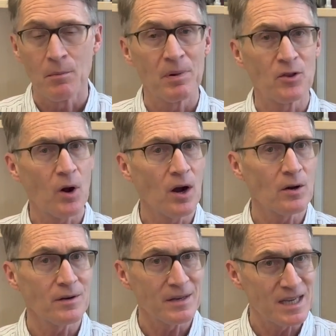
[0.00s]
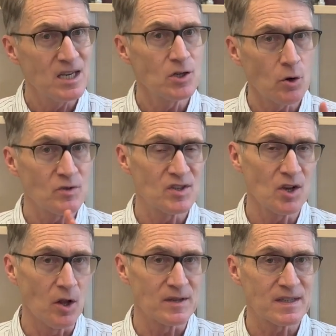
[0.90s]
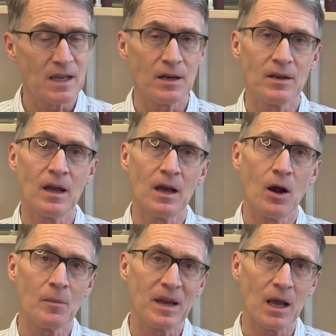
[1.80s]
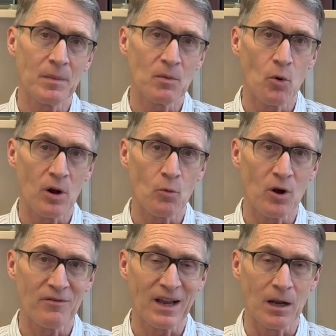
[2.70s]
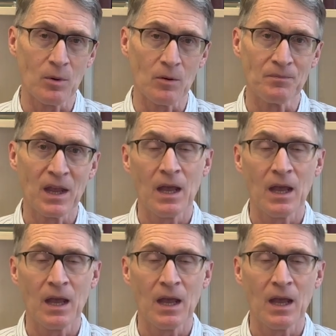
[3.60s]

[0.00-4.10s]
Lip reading: But there are ketone salts that are becoming more and more available.